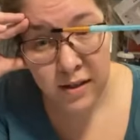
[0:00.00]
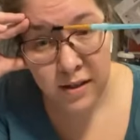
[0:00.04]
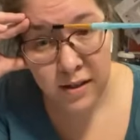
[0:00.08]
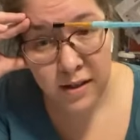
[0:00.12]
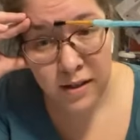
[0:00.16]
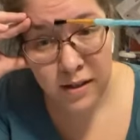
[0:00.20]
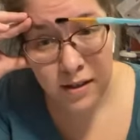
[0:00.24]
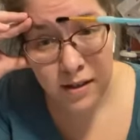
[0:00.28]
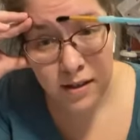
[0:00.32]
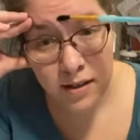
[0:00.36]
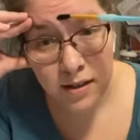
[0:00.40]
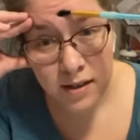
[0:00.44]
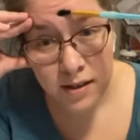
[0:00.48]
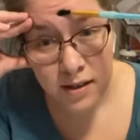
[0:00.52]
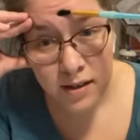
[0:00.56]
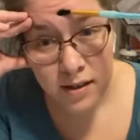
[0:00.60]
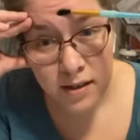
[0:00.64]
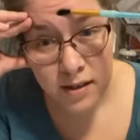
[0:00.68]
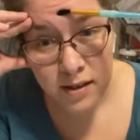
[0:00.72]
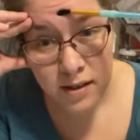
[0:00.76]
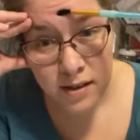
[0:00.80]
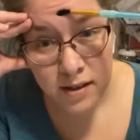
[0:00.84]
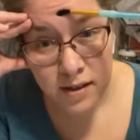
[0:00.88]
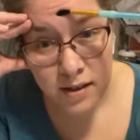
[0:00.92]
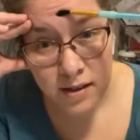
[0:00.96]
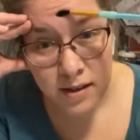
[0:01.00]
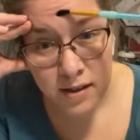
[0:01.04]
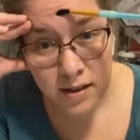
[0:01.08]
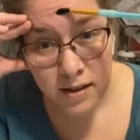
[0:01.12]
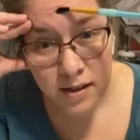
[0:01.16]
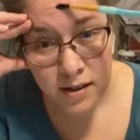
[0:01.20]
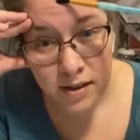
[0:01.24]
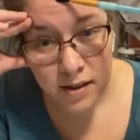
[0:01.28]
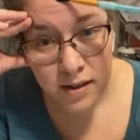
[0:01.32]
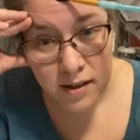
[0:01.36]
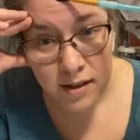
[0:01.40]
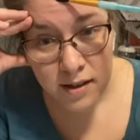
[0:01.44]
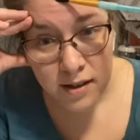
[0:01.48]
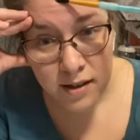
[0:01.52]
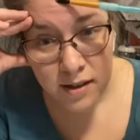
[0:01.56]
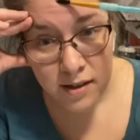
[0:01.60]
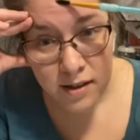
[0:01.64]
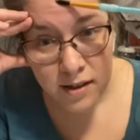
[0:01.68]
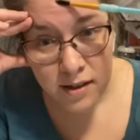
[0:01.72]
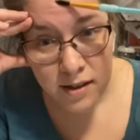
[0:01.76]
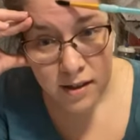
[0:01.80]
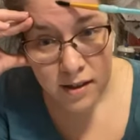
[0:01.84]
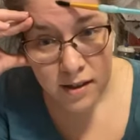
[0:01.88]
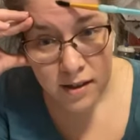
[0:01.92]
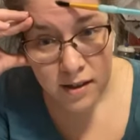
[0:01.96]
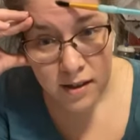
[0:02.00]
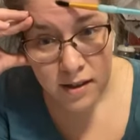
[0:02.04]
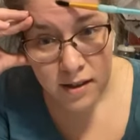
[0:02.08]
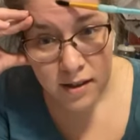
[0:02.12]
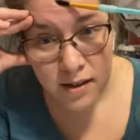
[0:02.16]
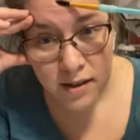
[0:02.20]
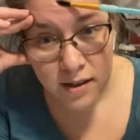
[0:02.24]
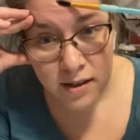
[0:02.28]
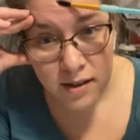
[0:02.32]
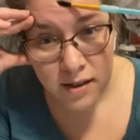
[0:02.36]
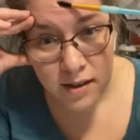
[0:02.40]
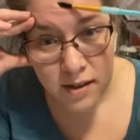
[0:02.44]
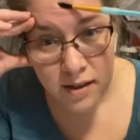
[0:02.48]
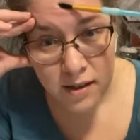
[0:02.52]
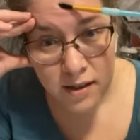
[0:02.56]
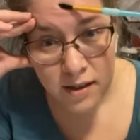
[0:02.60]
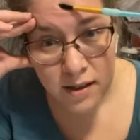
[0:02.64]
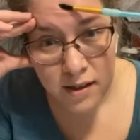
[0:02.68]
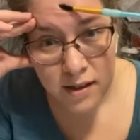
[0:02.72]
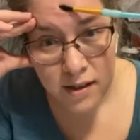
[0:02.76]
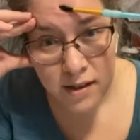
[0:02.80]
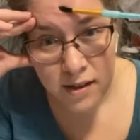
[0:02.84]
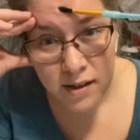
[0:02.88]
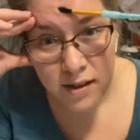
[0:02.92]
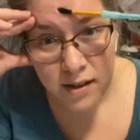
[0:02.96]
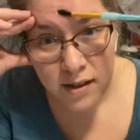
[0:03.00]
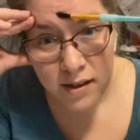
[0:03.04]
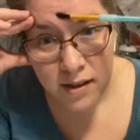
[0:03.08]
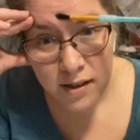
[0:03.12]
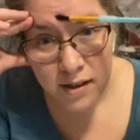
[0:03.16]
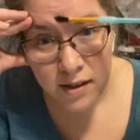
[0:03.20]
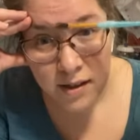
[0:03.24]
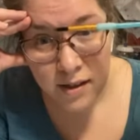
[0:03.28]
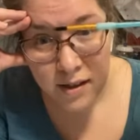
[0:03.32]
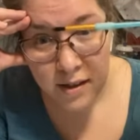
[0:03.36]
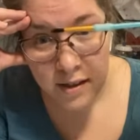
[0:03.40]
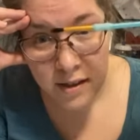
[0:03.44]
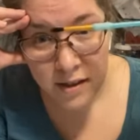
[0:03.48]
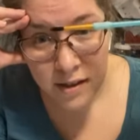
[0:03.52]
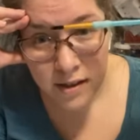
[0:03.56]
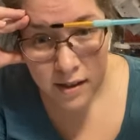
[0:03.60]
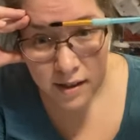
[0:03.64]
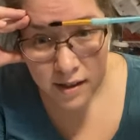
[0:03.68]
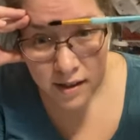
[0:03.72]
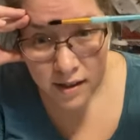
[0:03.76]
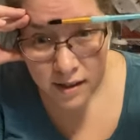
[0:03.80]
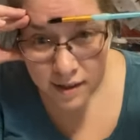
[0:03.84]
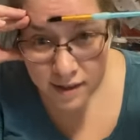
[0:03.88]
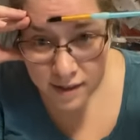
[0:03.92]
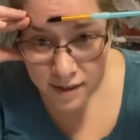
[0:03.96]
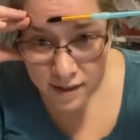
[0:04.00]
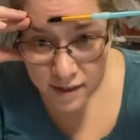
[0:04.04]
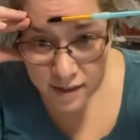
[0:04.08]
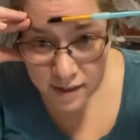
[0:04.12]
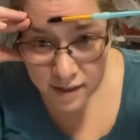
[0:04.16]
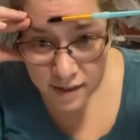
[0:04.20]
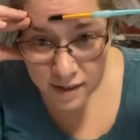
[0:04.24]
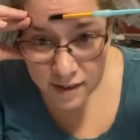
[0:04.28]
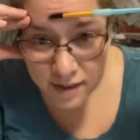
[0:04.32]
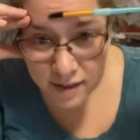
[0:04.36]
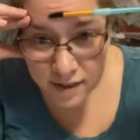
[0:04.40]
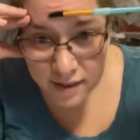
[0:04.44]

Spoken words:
No one is speaking in this clip.